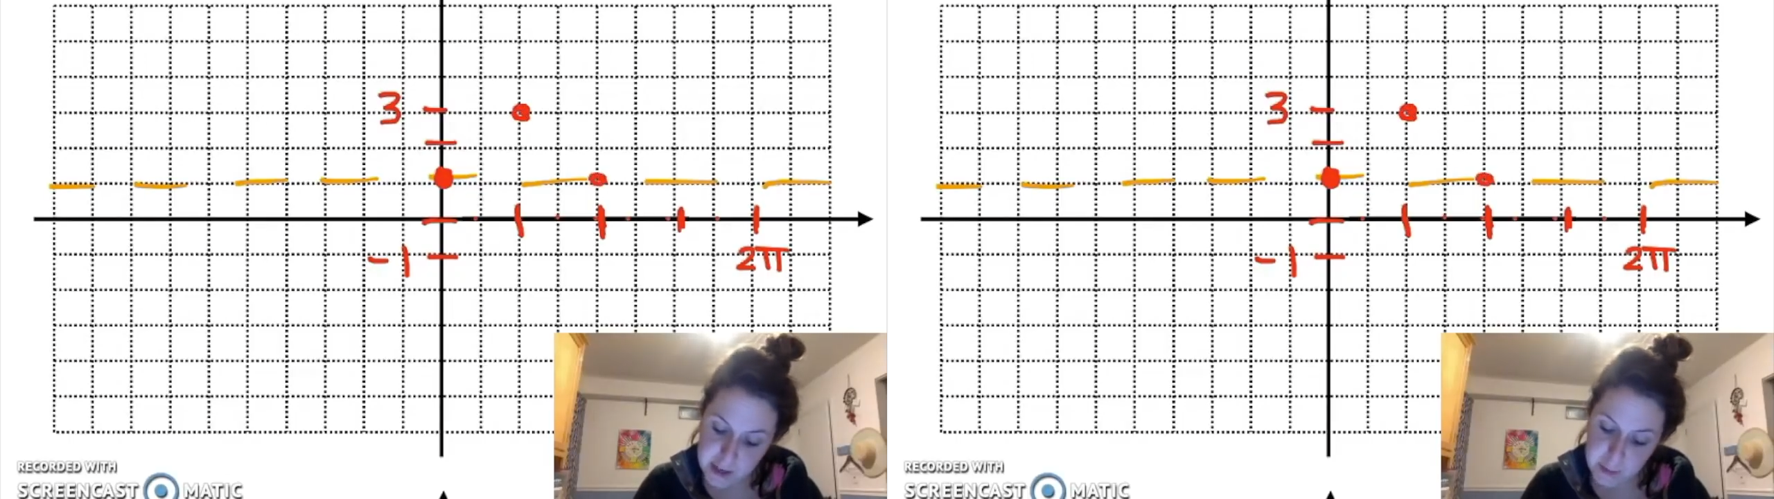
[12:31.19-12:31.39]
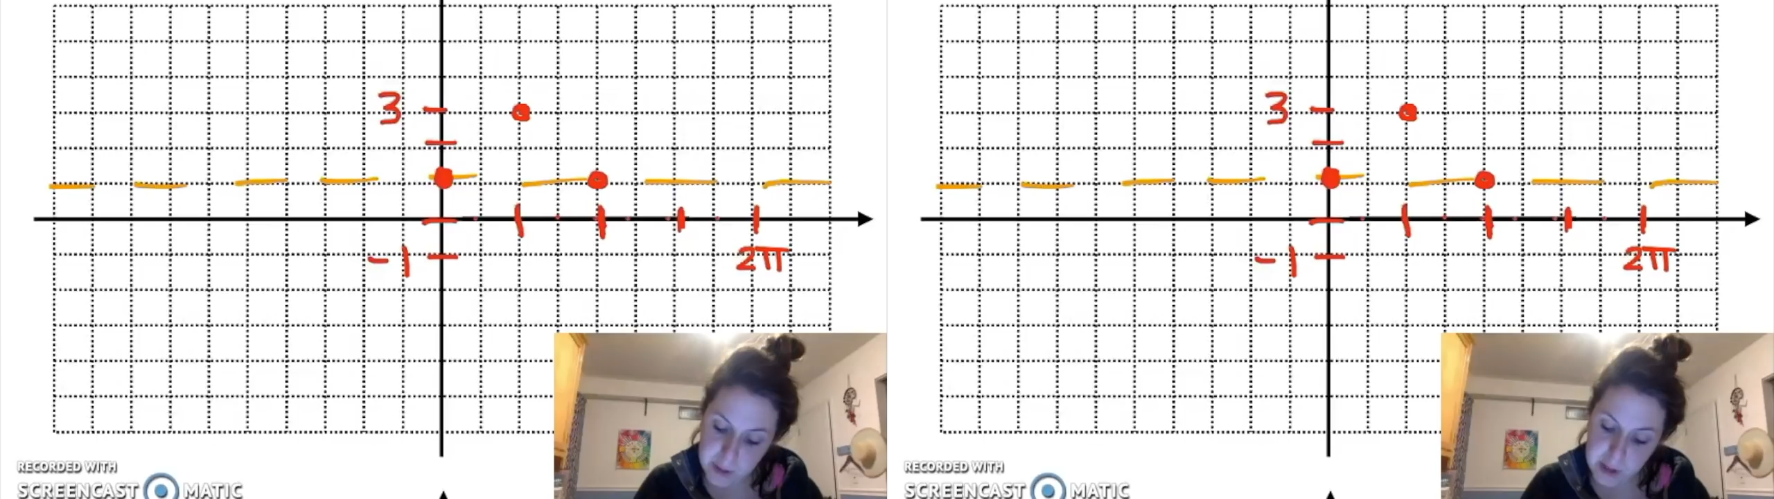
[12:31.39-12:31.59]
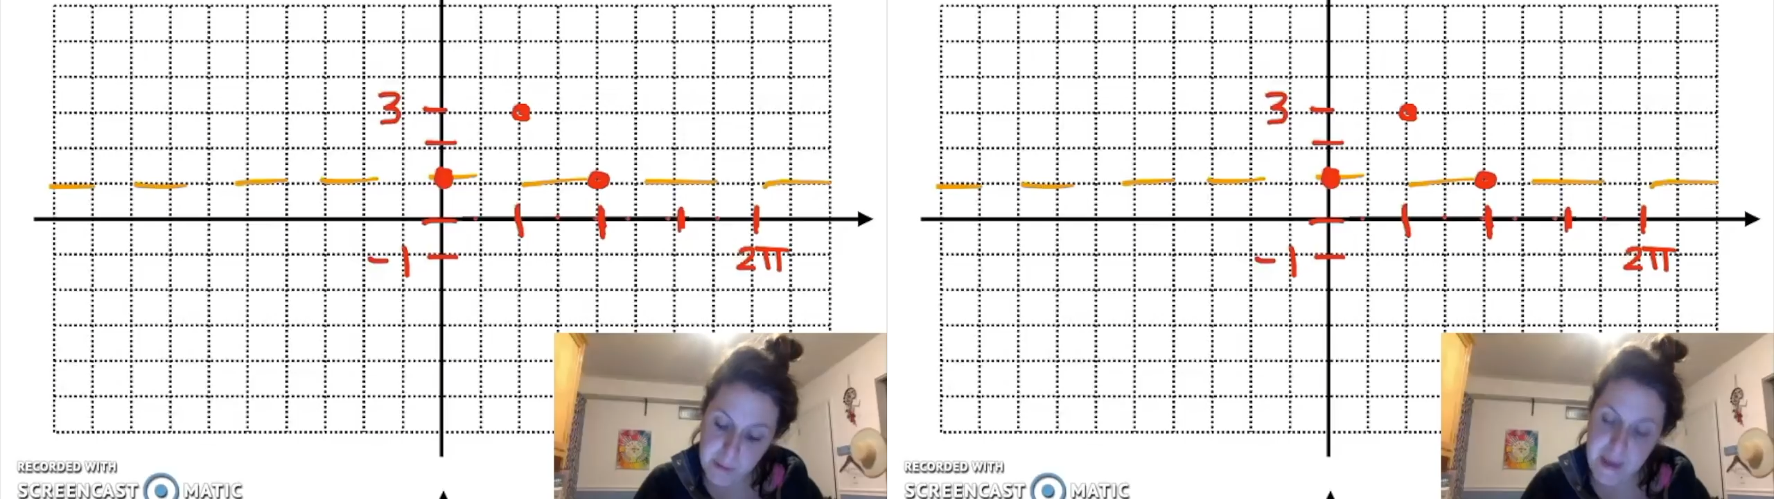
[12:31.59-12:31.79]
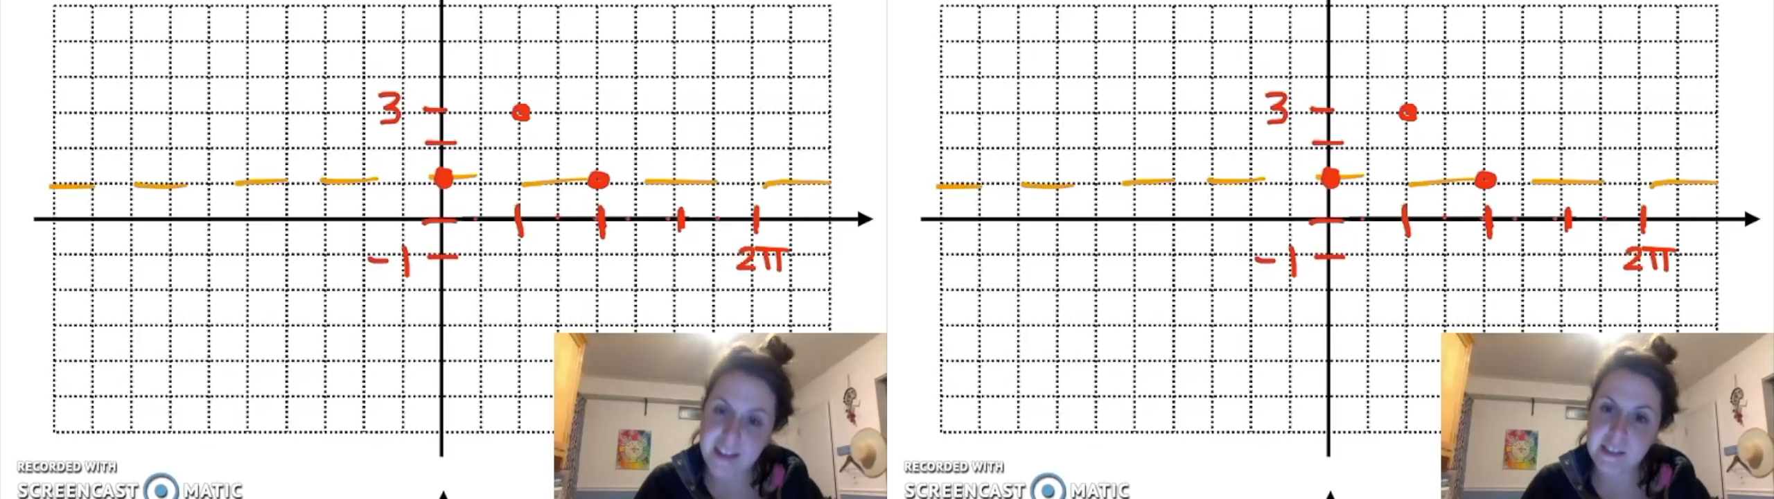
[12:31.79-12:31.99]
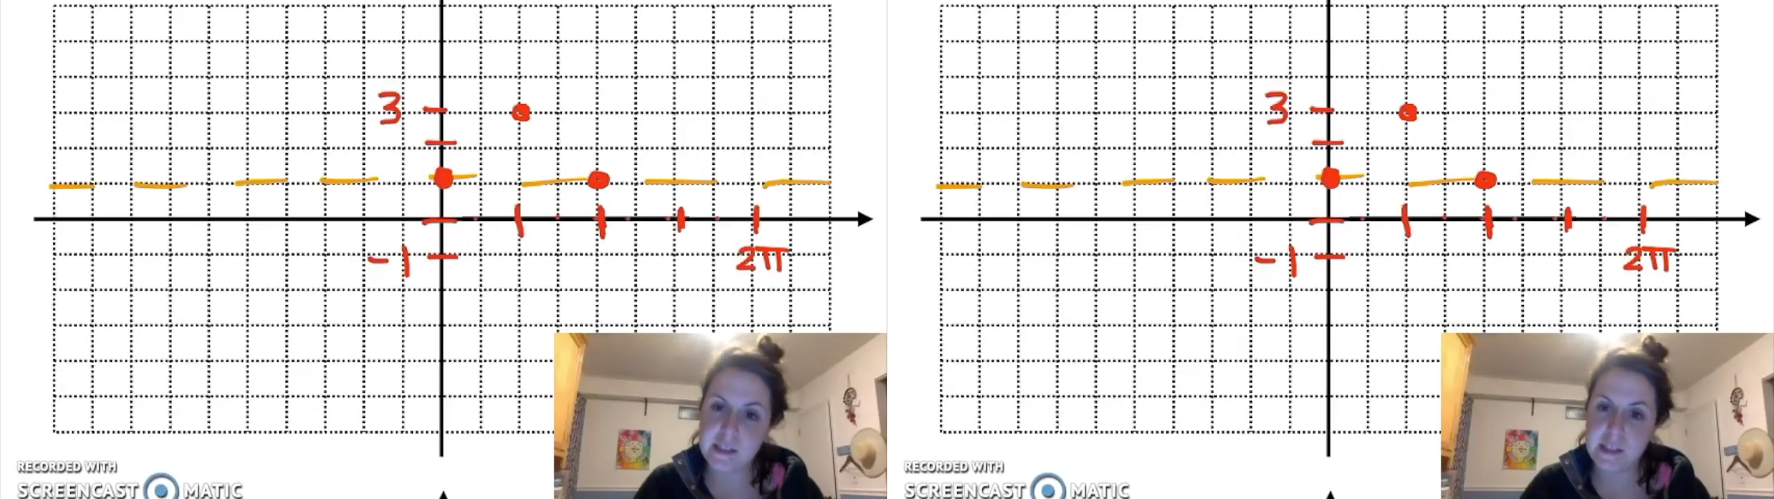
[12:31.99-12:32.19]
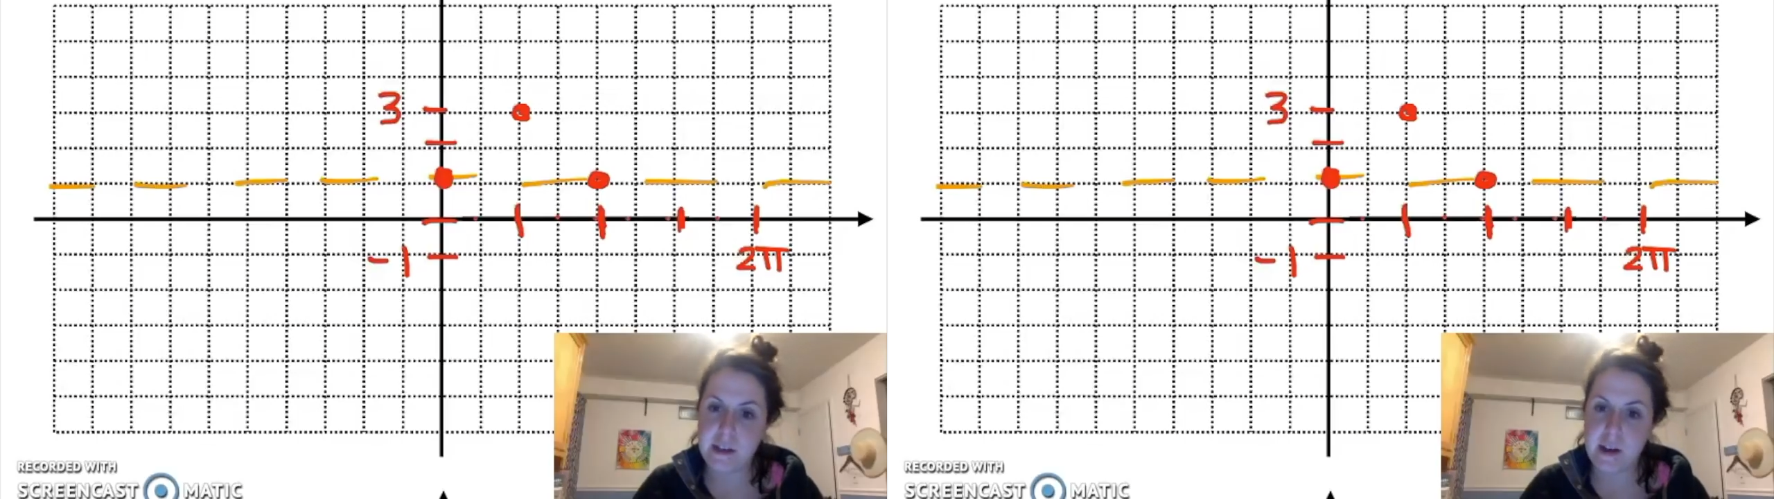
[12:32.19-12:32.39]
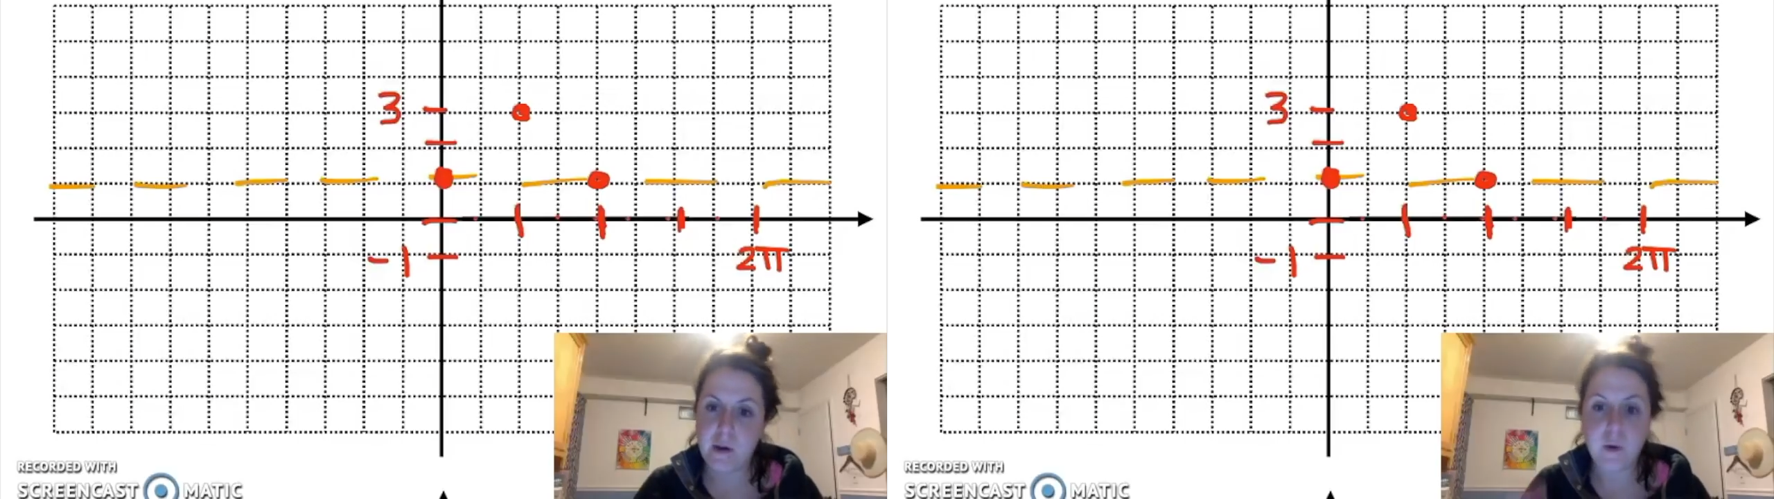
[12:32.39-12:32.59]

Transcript: it will go back to 0,